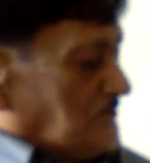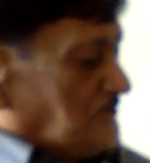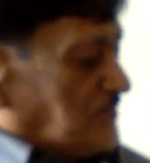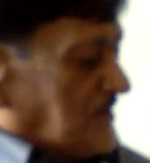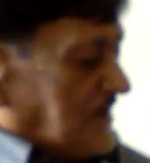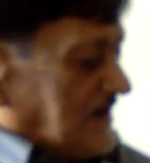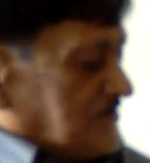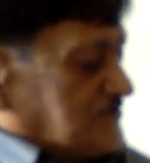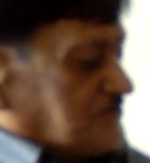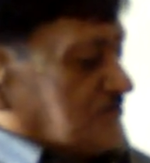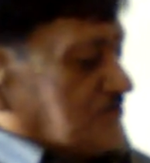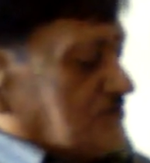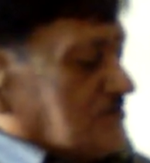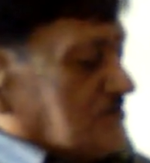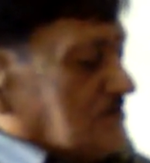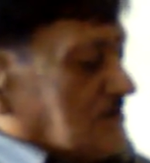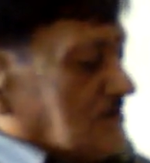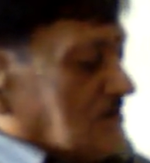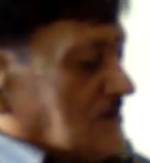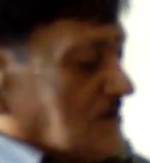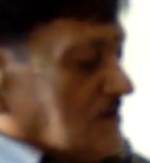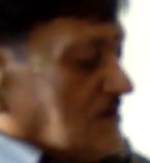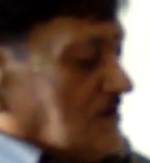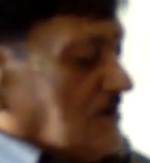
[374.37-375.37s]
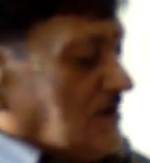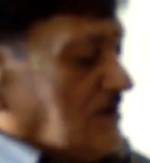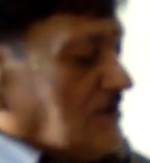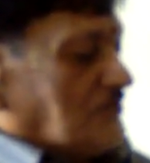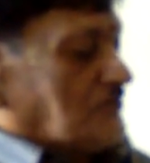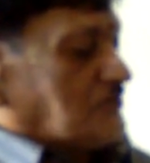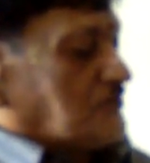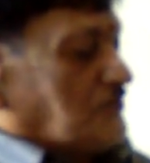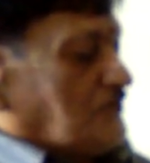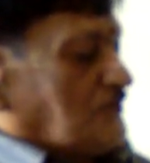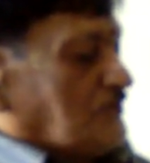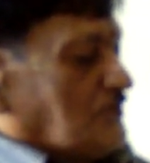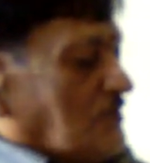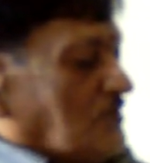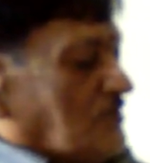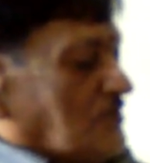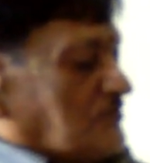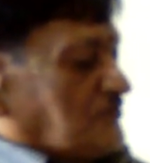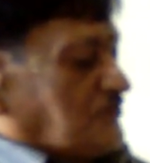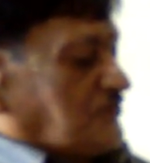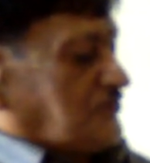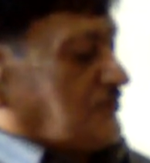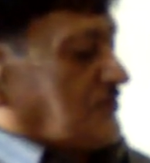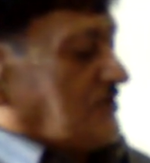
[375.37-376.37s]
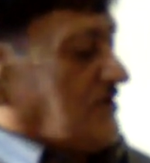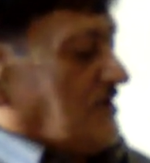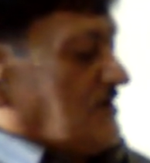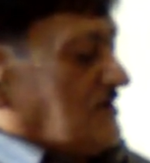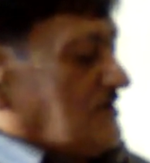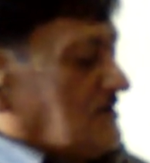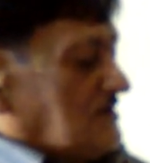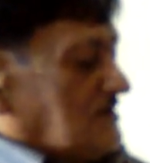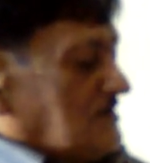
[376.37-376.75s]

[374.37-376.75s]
breath is forced